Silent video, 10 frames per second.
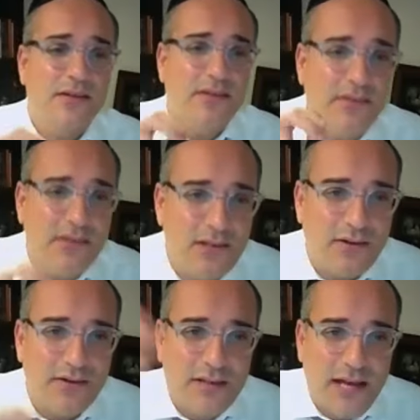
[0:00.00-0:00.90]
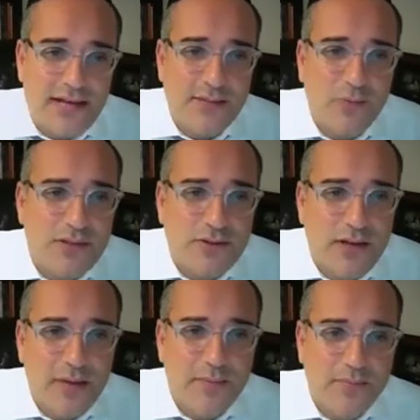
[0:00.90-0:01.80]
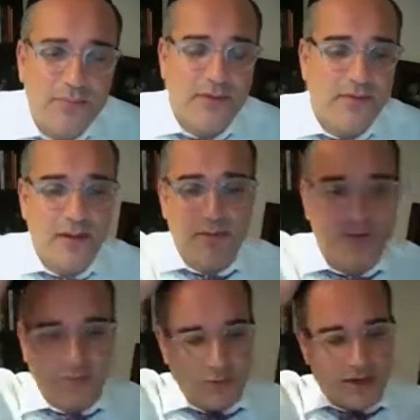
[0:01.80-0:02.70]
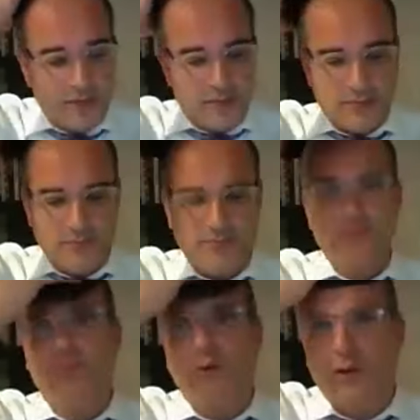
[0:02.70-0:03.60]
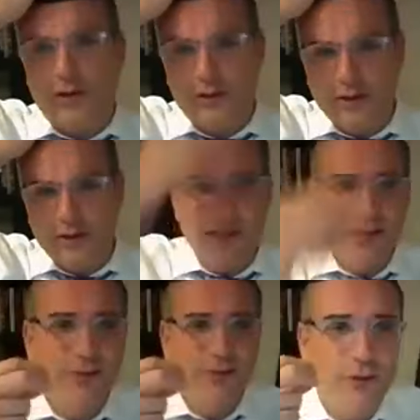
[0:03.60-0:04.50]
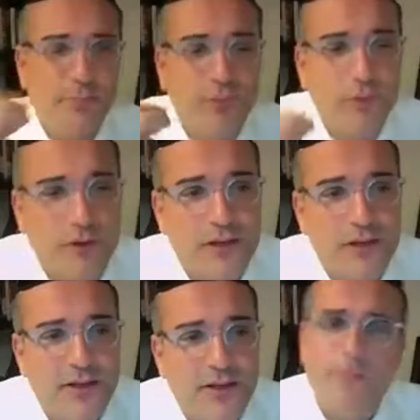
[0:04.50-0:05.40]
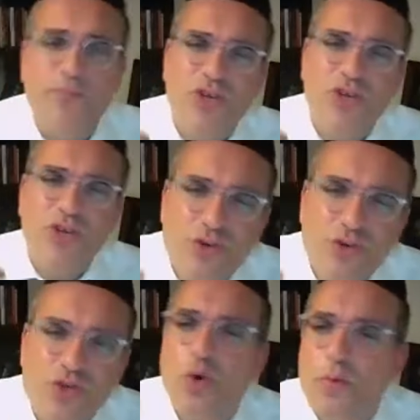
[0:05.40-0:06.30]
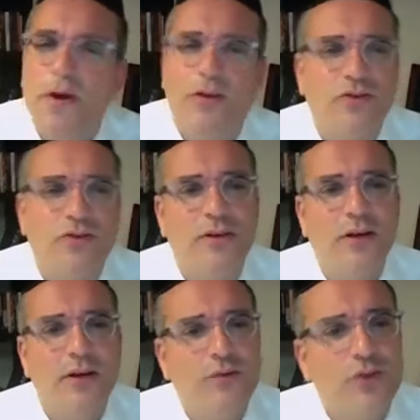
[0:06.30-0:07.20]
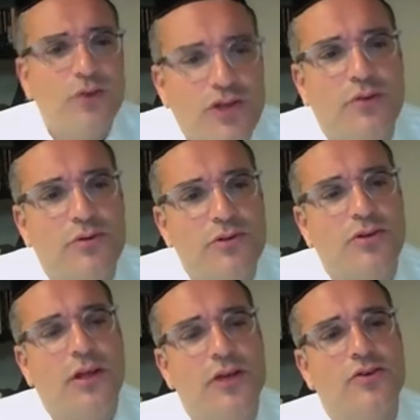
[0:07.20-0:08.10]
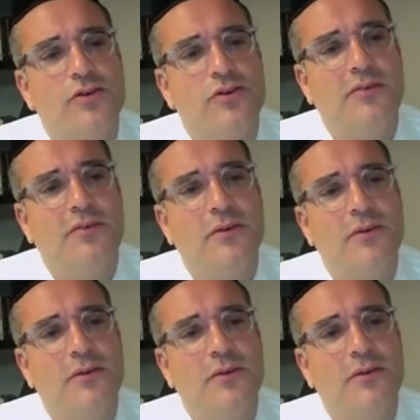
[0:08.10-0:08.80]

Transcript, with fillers: Dear, he asks him, What's your name? His name is whatever, Ploni. Dear Ploni, thank you so much for the generous donation you gave me.